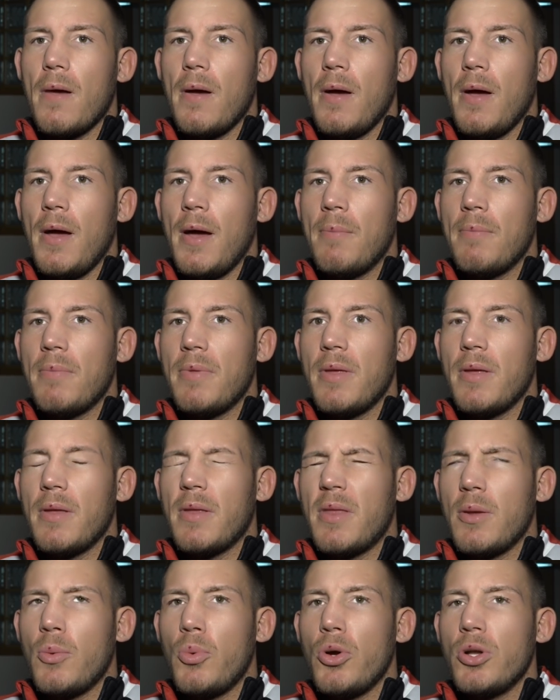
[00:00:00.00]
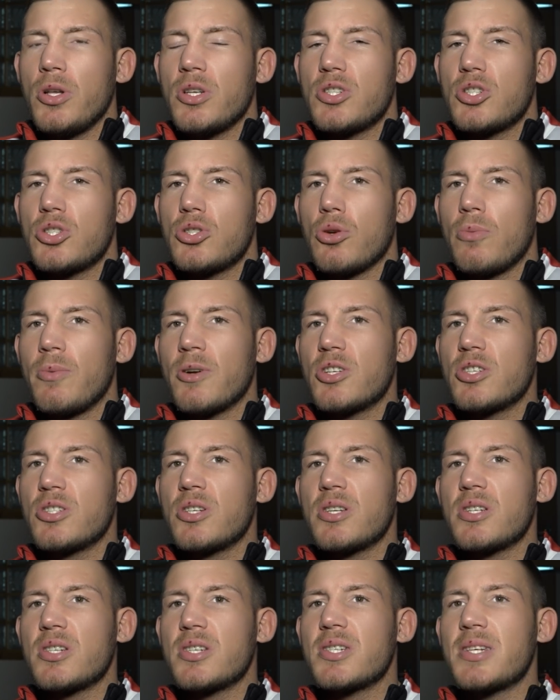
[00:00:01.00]
There weren't so much
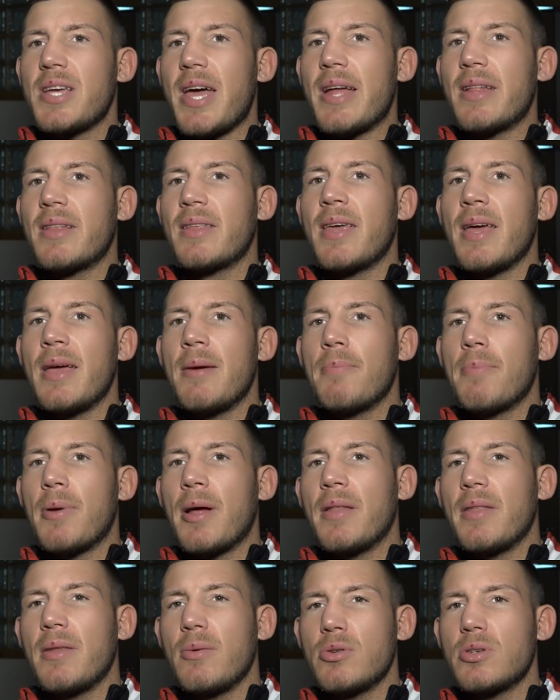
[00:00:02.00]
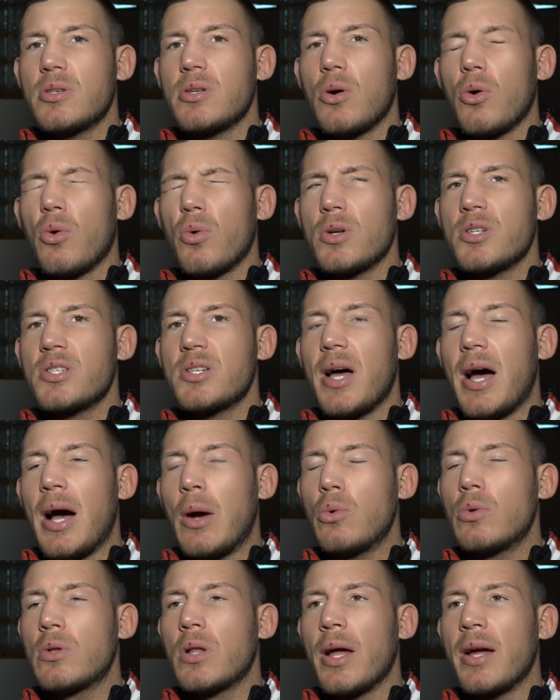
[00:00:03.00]
as a set game plan. There was always
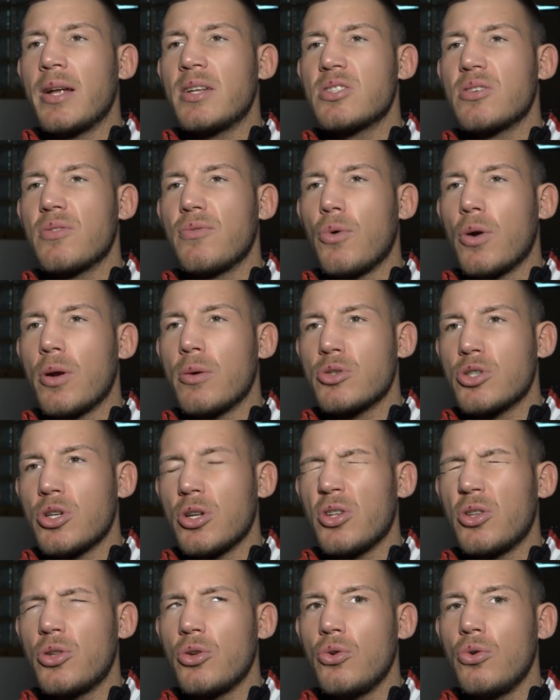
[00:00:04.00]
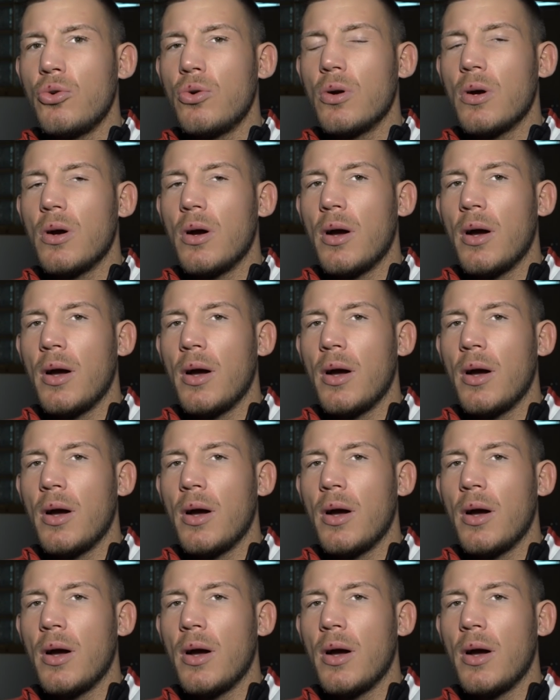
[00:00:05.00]
outlines of what I was going to do.